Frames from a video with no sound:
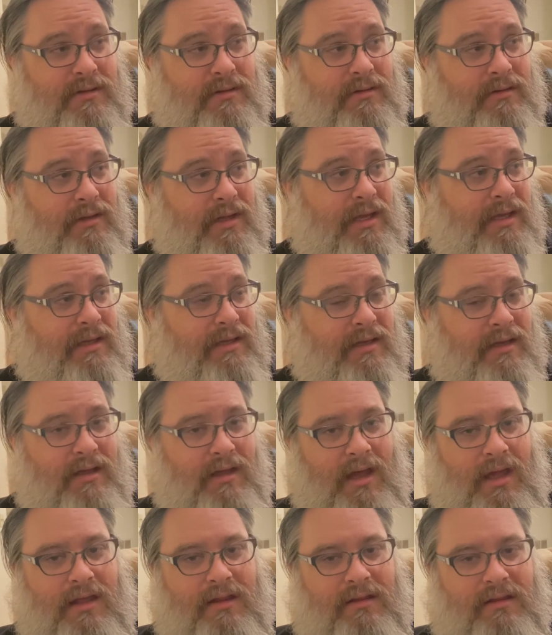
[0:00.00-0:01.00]
like,
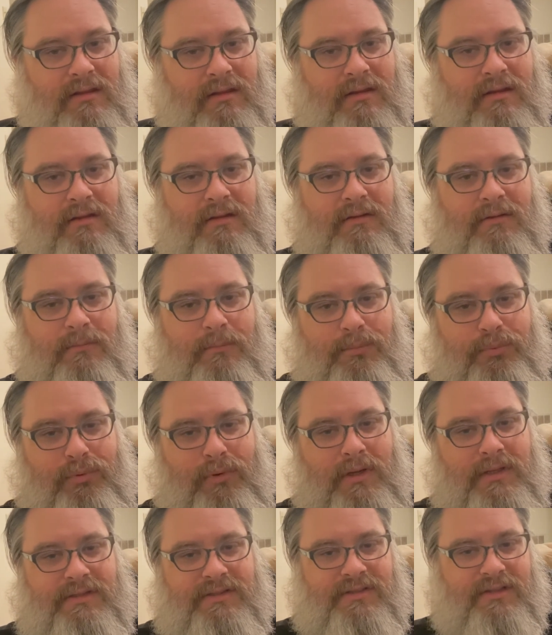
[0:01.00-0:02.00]
I
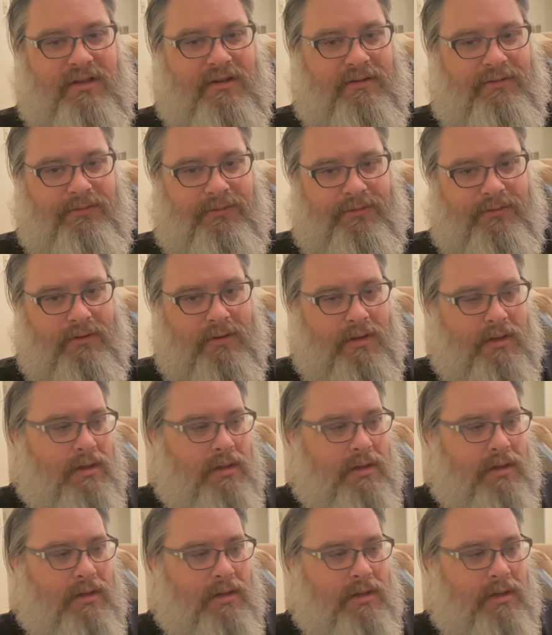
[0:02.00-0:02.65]
price stuff